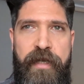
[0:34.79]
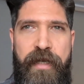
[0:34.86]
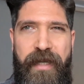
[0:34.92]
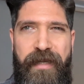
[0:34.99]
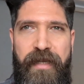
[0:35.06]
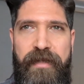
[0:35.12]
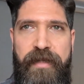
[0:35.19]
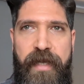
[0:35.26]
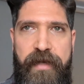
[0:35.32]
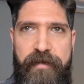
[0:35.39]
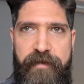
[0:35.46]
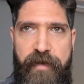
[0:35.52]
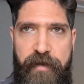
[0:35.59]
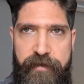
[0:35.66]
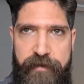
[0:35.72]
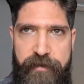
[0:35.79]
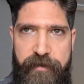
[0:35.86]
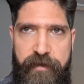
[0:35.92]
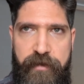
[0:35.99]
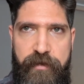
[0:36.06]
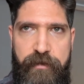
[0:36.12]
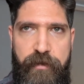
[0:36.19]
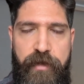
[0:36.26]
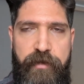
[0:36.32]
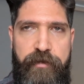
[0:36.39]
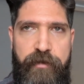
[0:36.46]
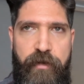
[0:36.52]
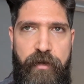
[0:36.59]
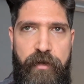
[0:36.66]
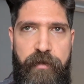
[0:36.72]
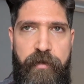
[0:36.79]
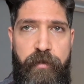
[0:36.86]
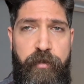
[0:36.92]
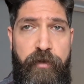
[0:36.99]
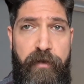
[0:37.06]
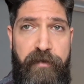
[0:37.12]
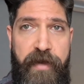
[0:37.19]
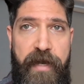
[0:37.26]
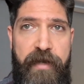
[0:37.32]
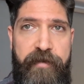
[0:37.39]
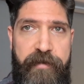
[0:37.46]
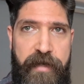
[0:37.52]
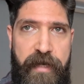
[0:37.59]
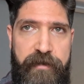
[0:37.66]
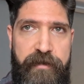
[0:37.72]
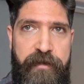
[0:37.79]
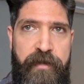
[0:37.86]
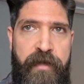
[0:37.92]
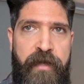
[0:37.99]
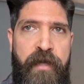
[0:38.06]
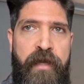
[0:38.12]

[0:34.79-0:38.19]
cannot access to his old profiles yet.